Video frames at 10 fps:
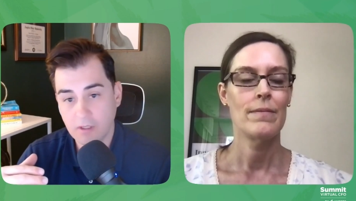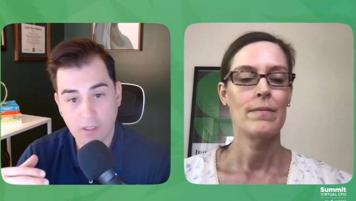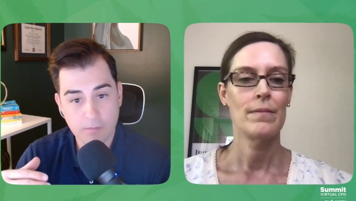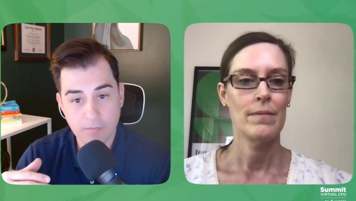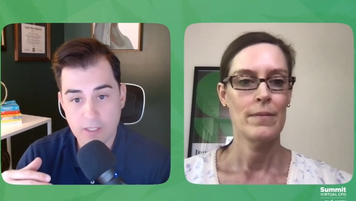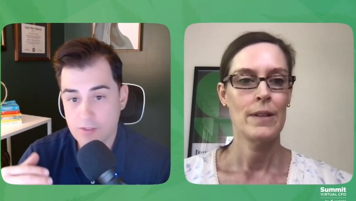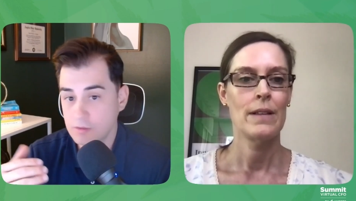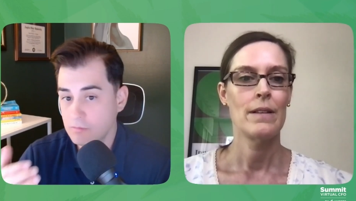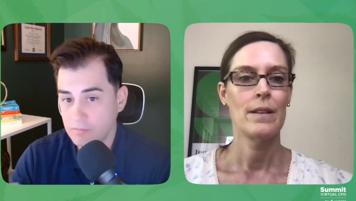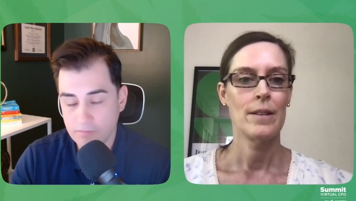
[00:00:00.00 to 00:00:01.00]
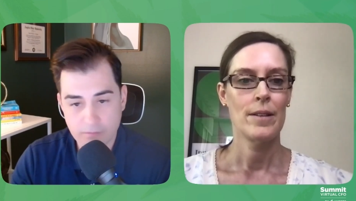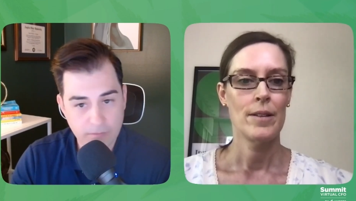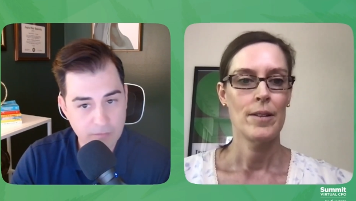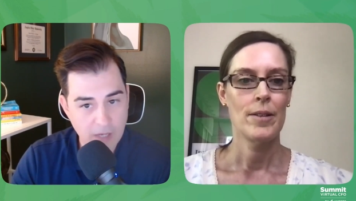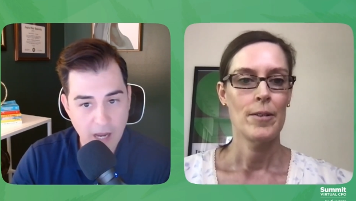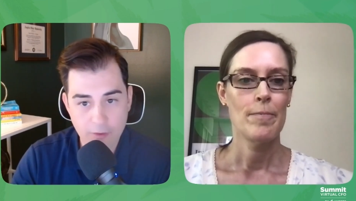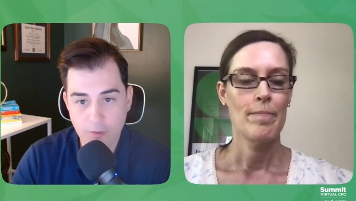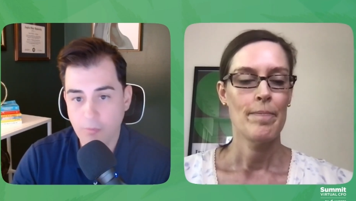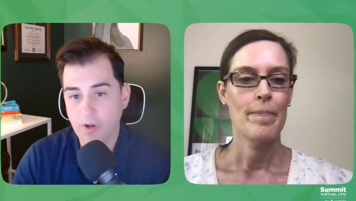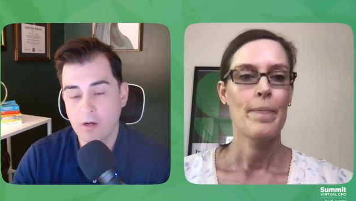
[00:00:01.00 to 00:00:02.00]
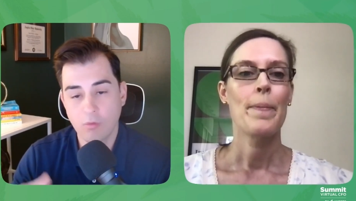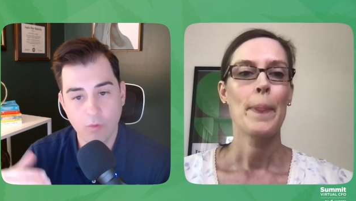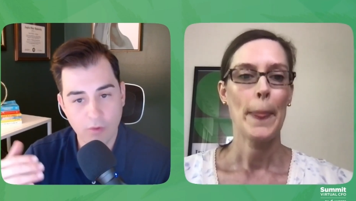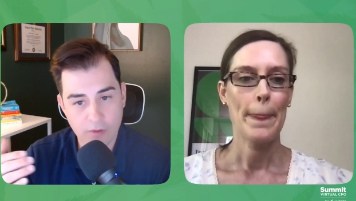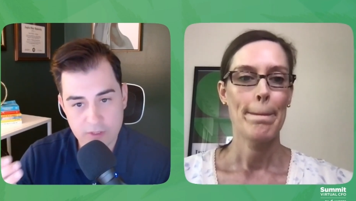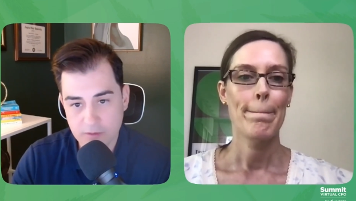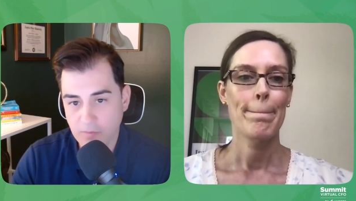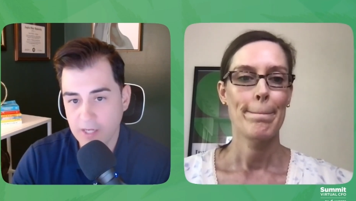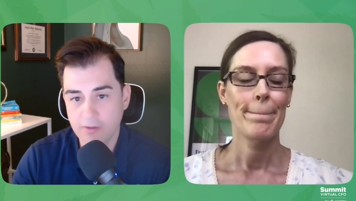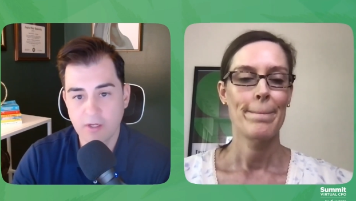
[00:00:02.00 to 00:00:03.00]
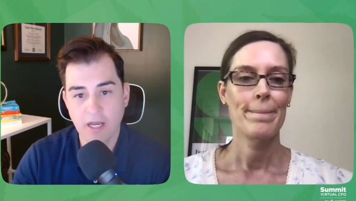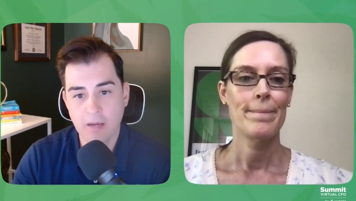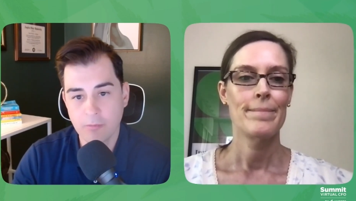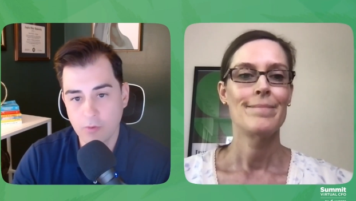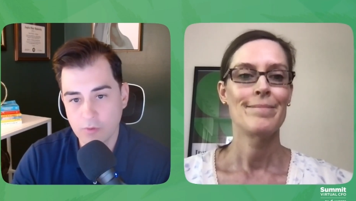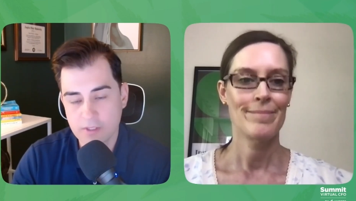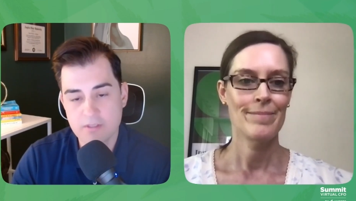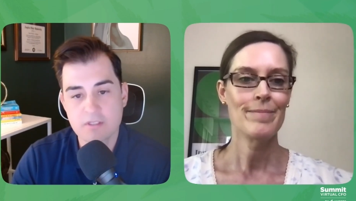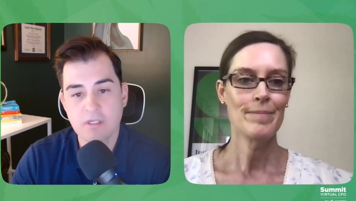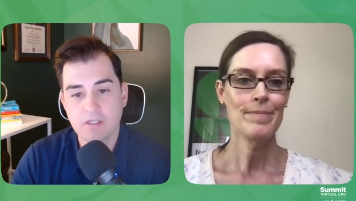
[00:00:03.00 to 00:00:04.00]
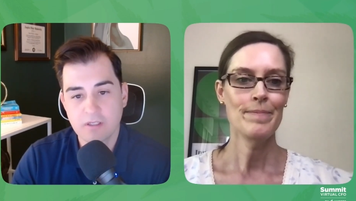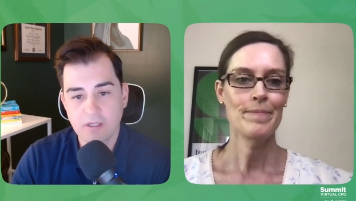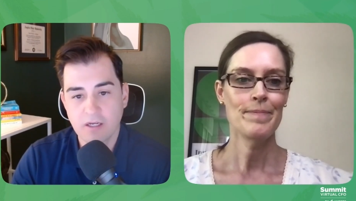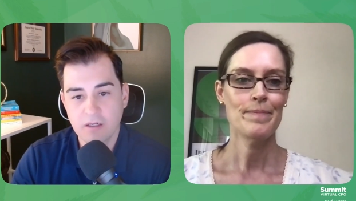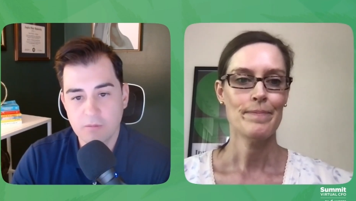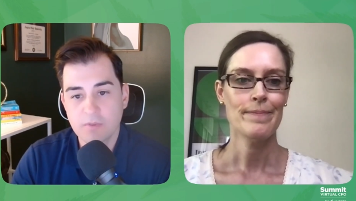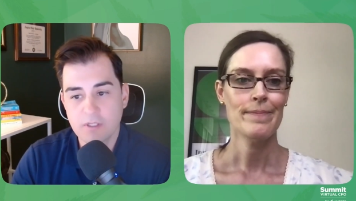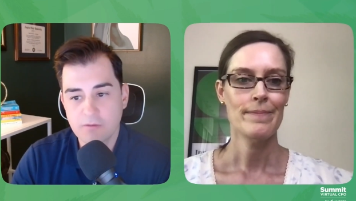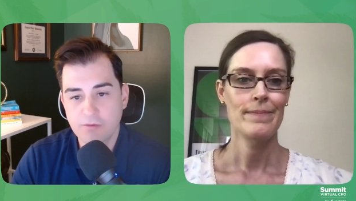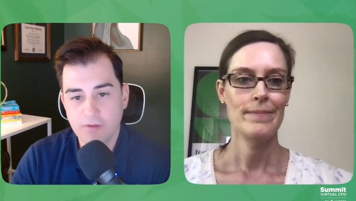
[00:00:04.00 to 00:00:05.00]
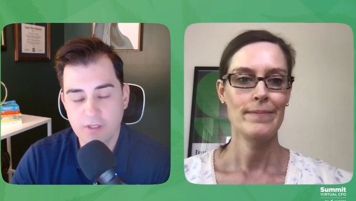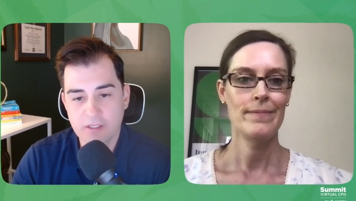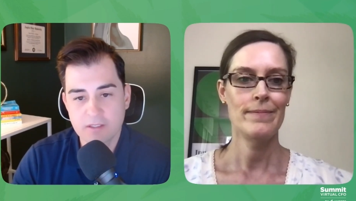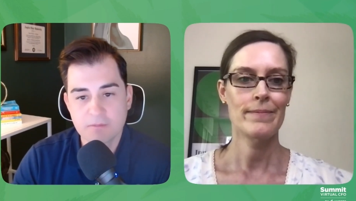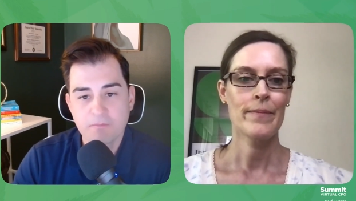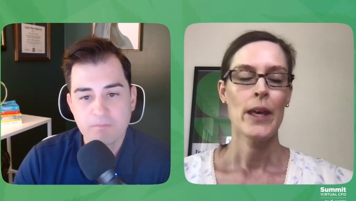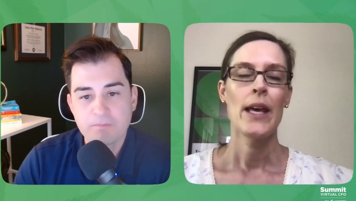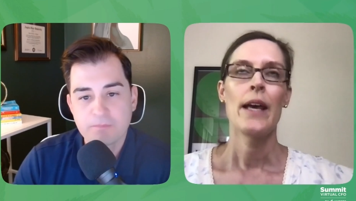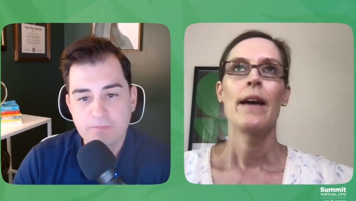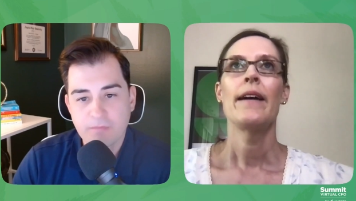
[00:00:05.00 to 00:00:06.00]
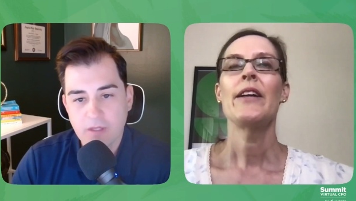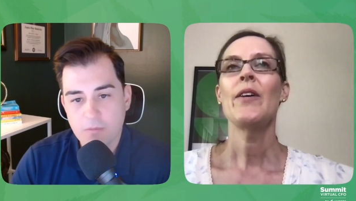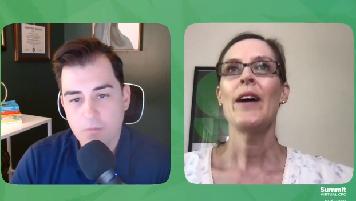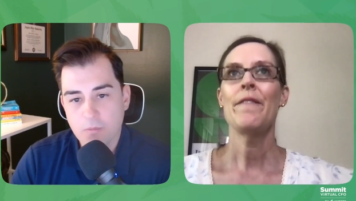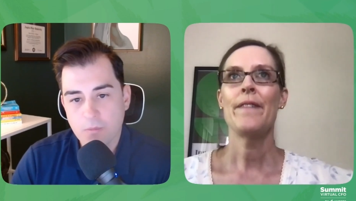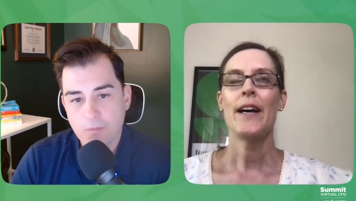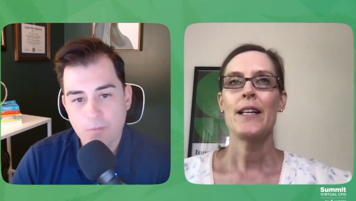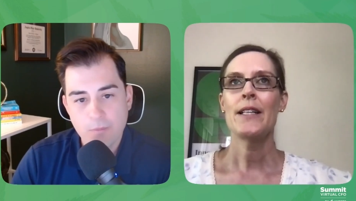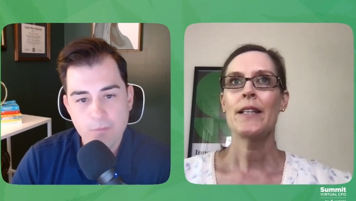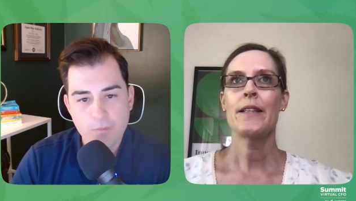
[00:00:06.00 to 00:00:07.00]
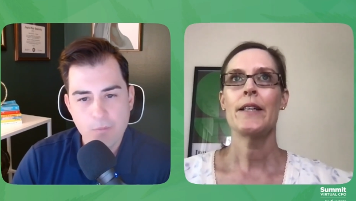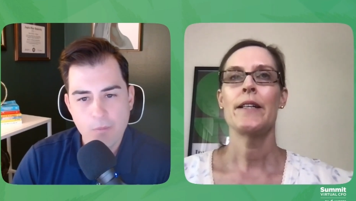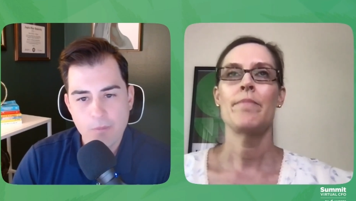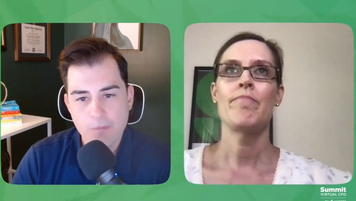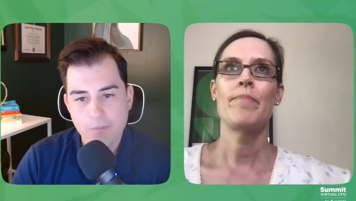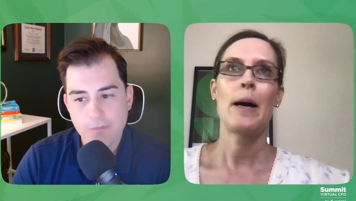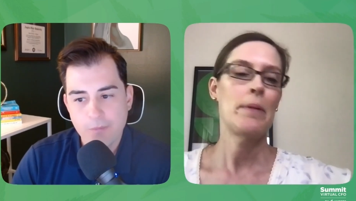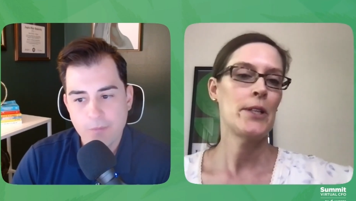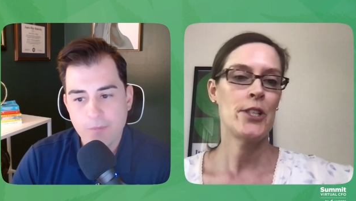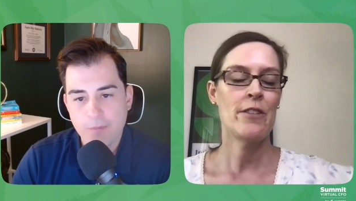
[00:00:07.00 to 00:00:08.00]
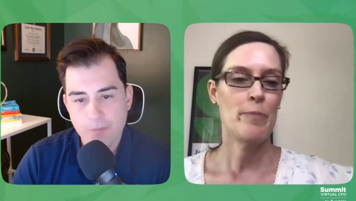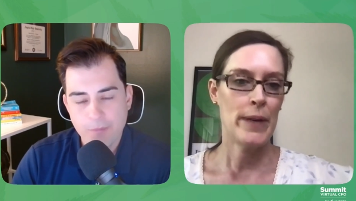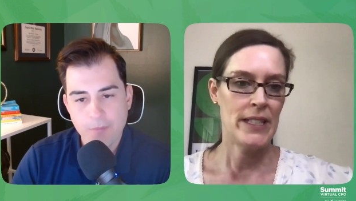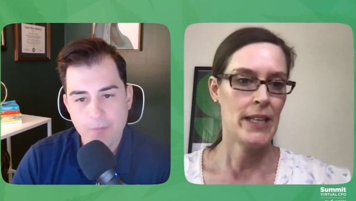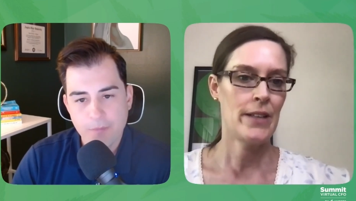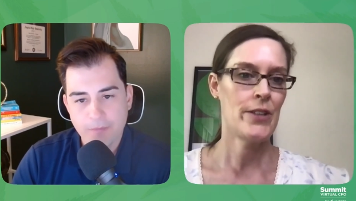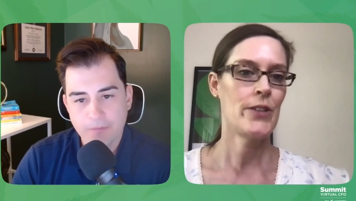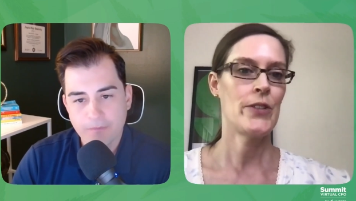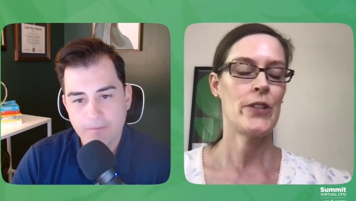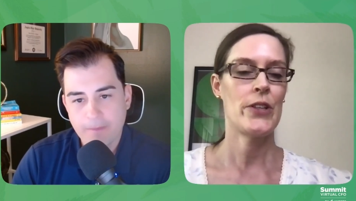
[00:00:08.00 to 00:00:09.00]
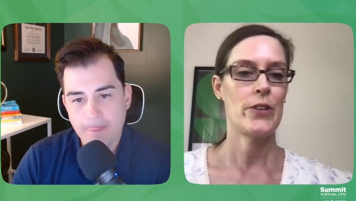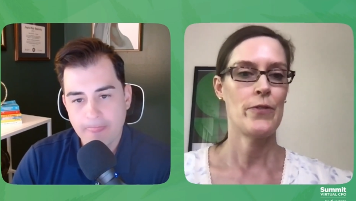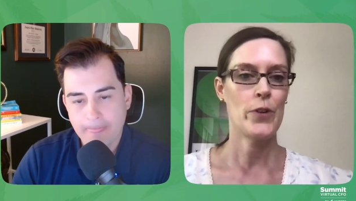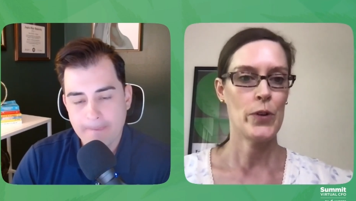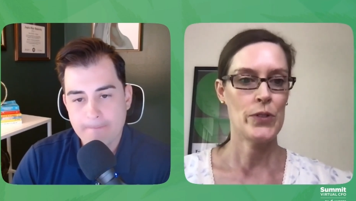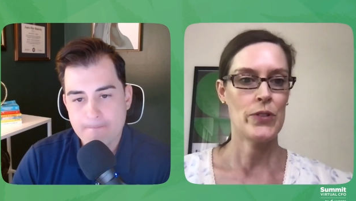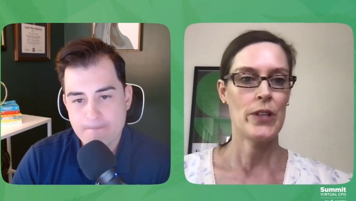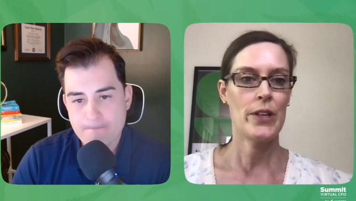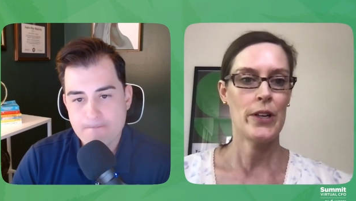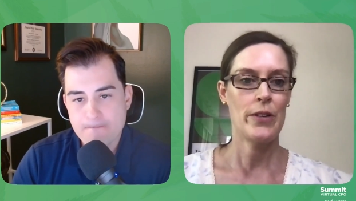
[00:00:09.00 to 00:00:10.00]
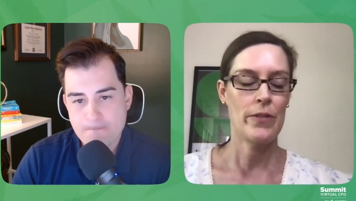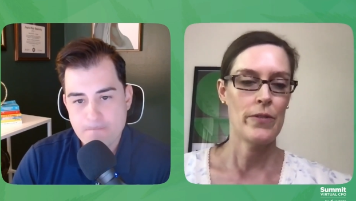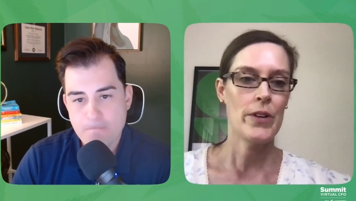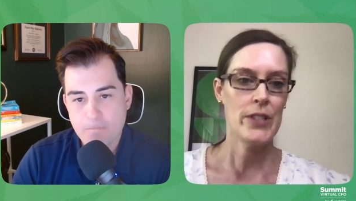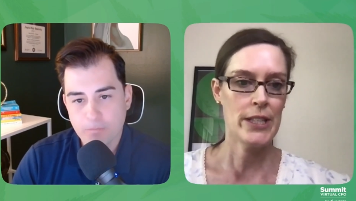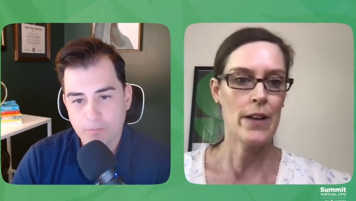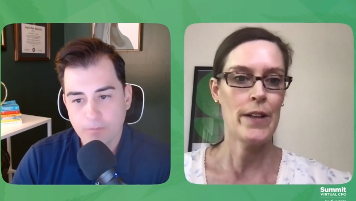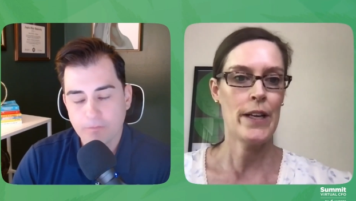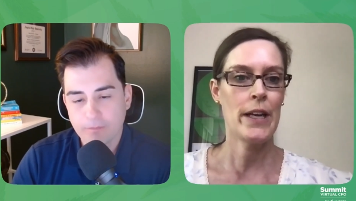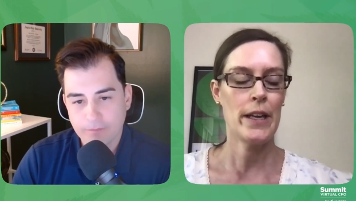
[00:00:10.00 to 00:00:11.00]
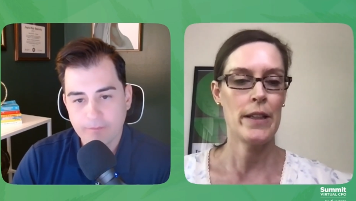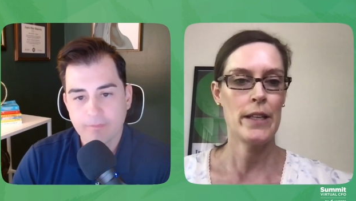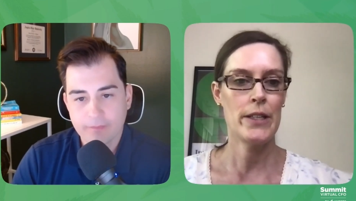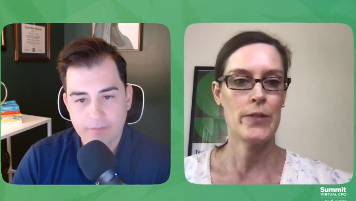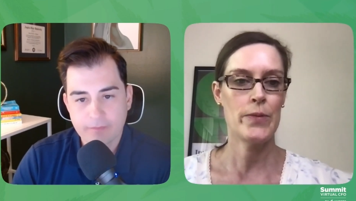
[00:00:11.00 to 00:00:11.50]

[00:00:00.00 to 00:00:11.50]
Speaker 1: Um, I assume how your product works, the minor mm-hmm. cannabinoids, um, and different things.
Speaker 2: You know, I find that the population of bud tenders, the folks that are selling in these